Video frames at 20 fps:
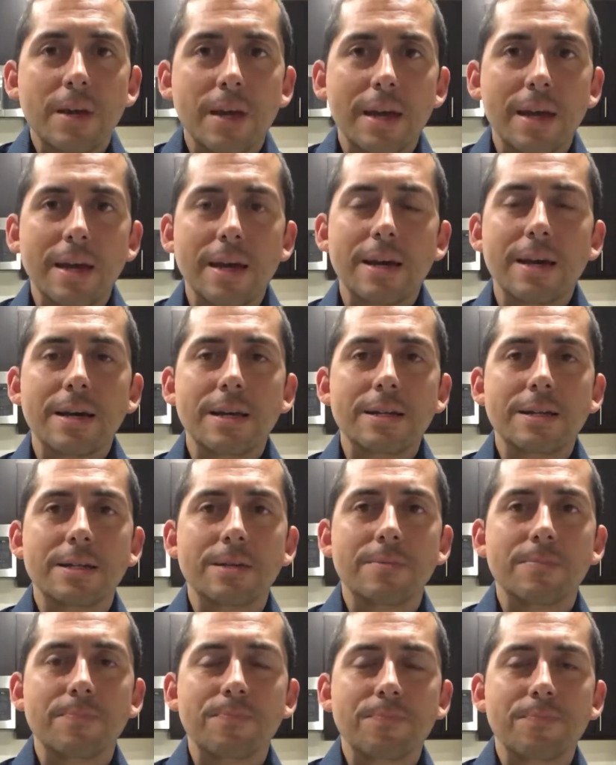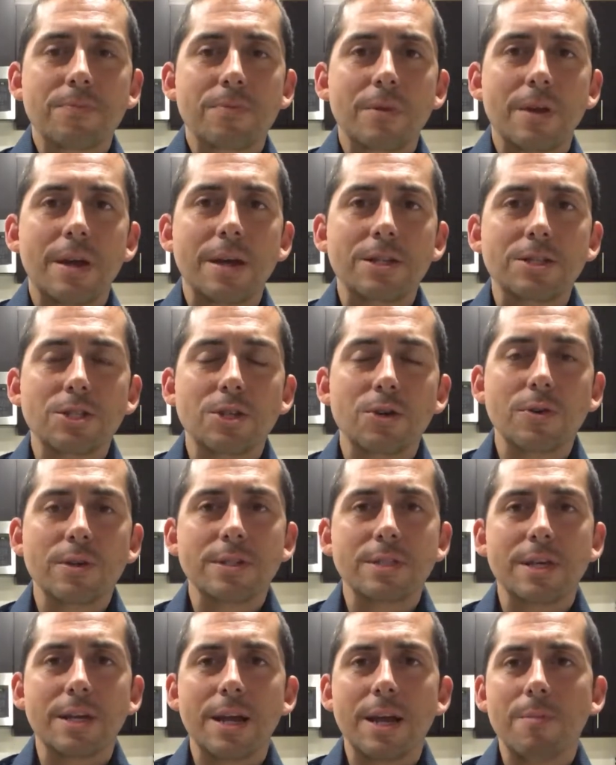And so he
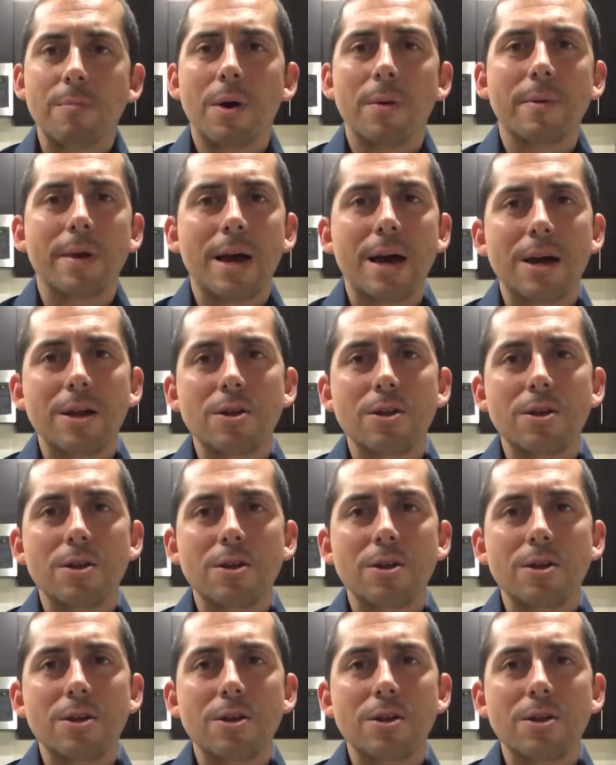said, "Hey Bobby,